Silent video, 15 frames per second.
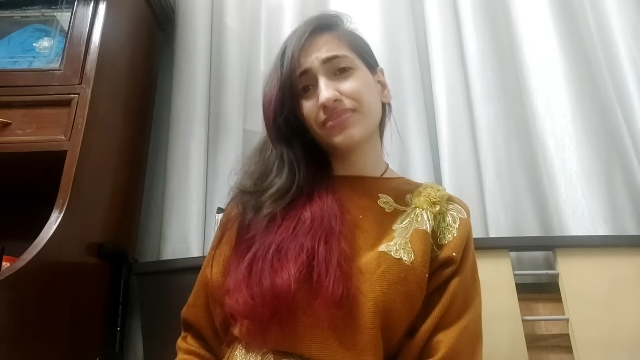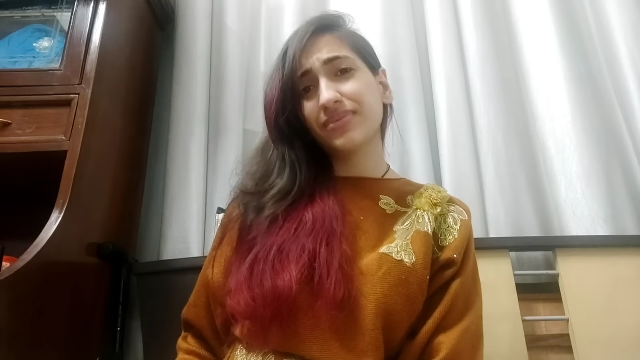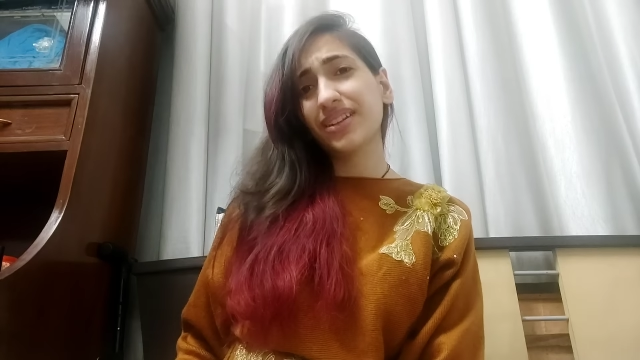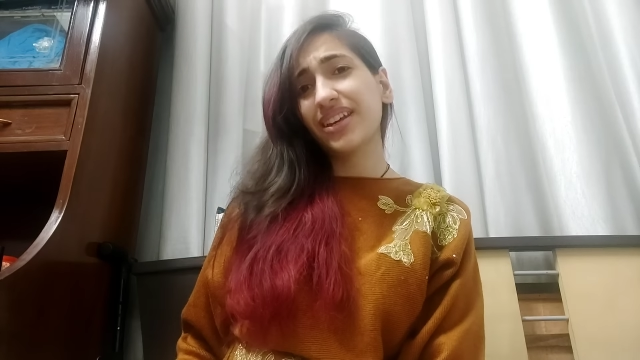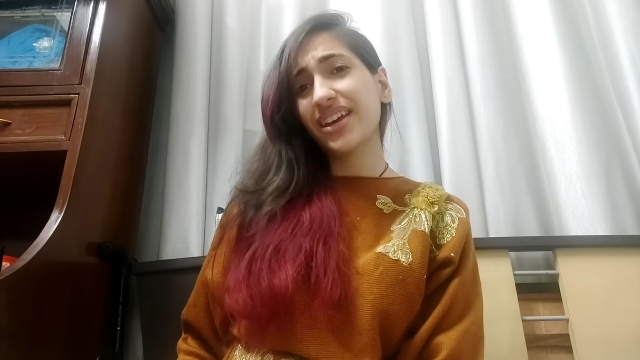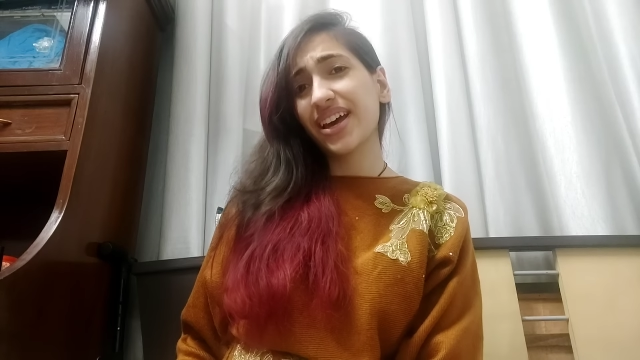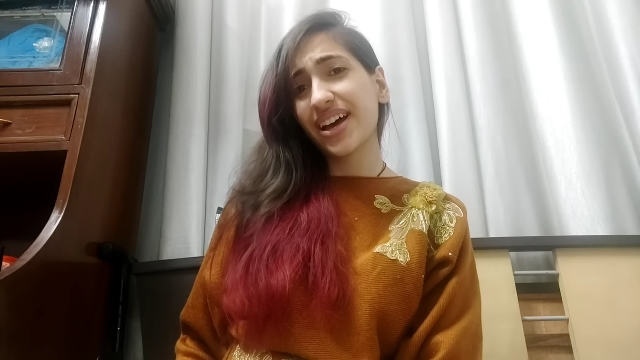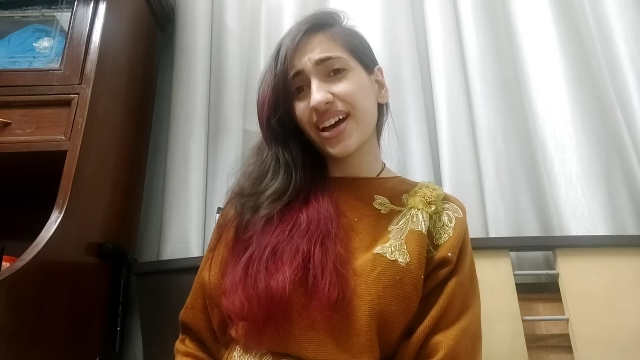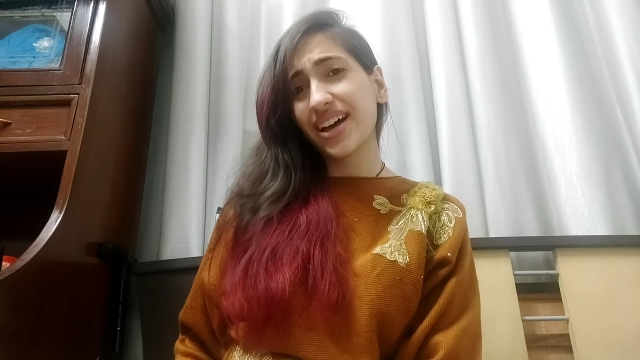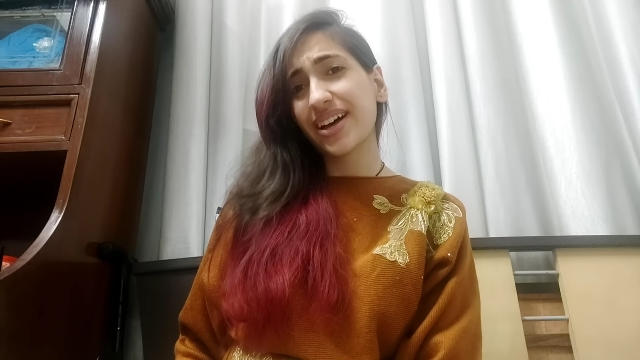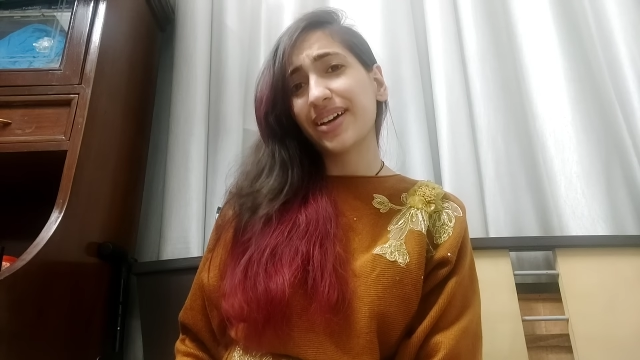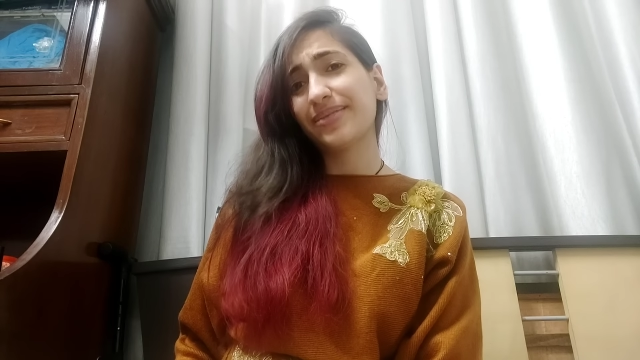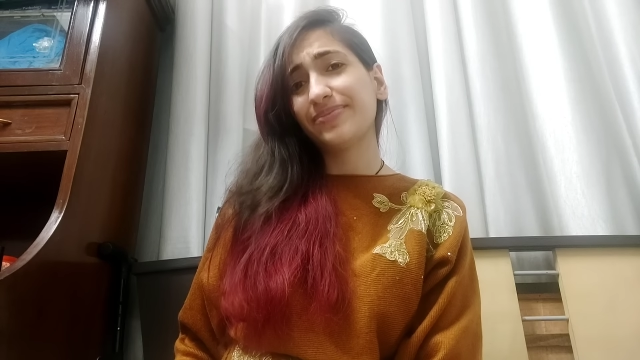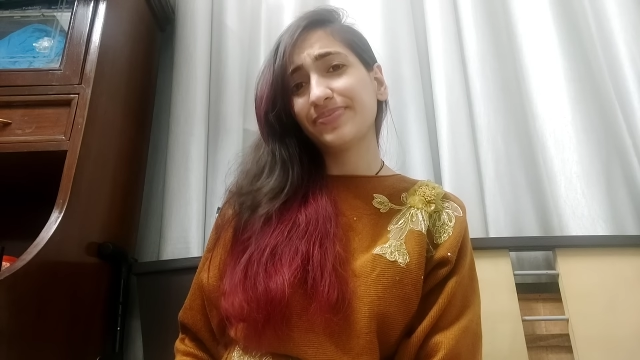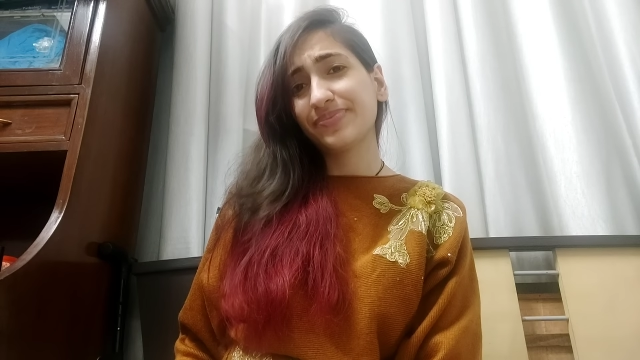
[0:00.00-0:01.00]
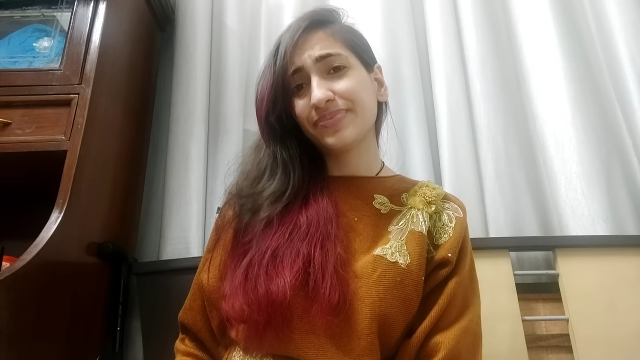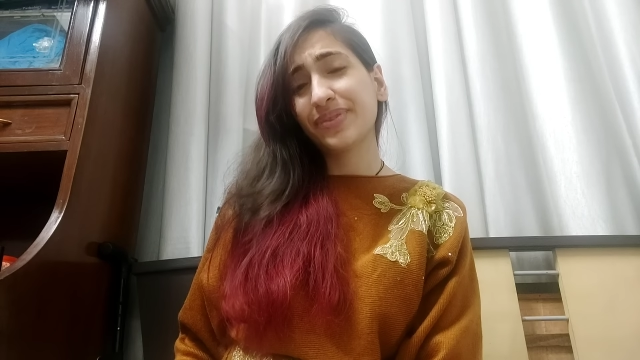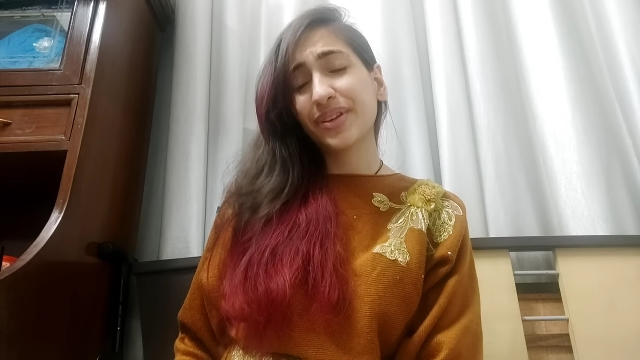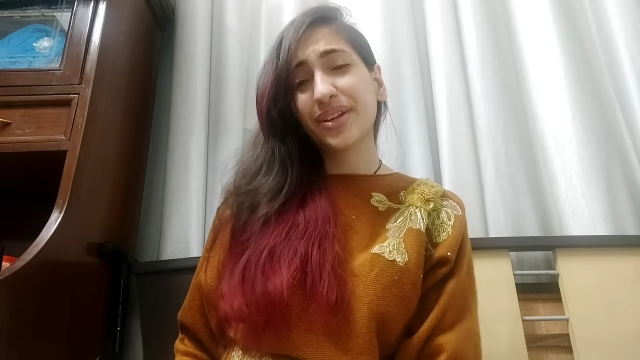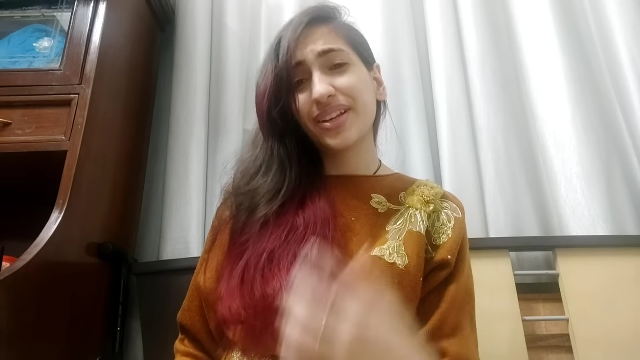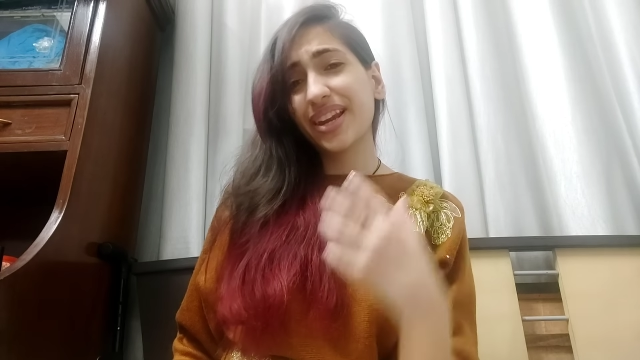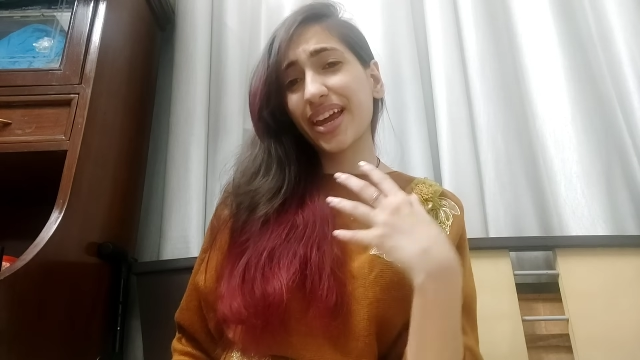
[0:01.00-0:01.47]
yeah
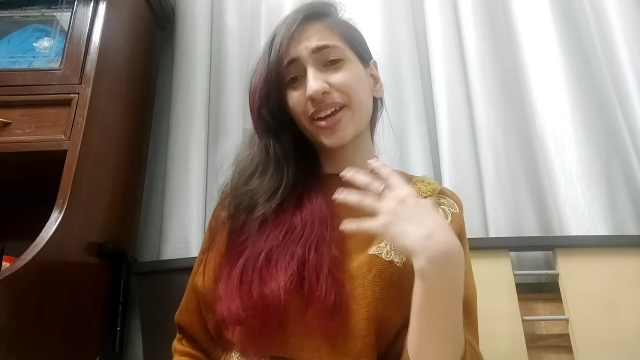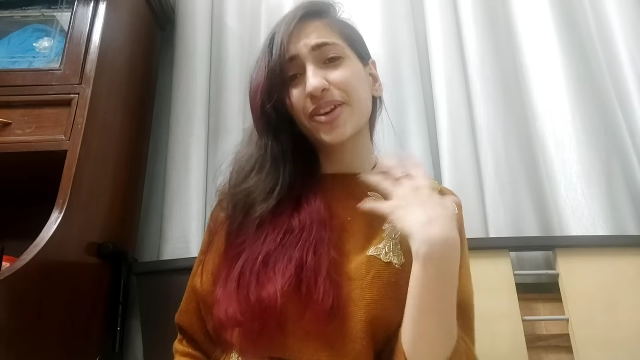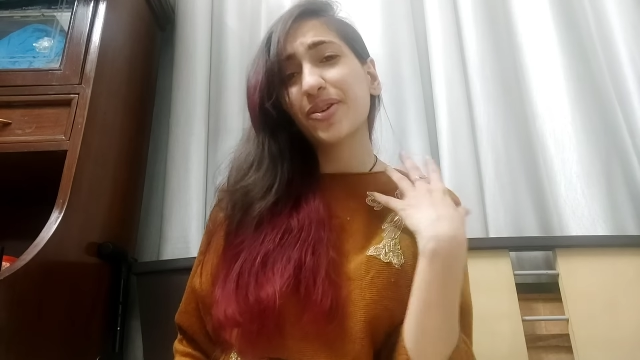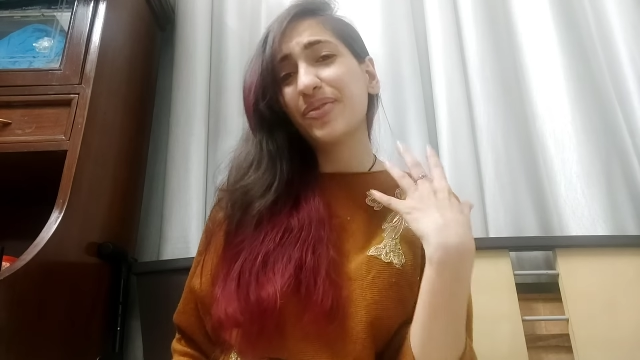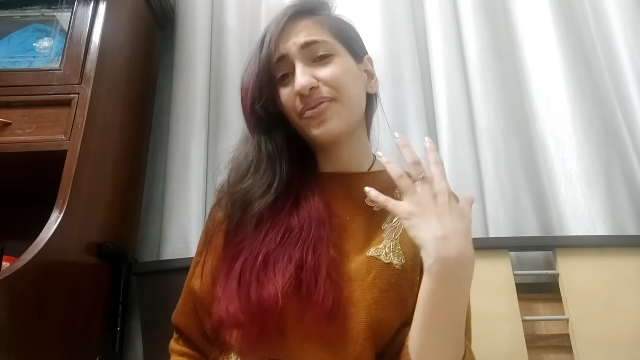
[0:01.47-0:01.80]
like you're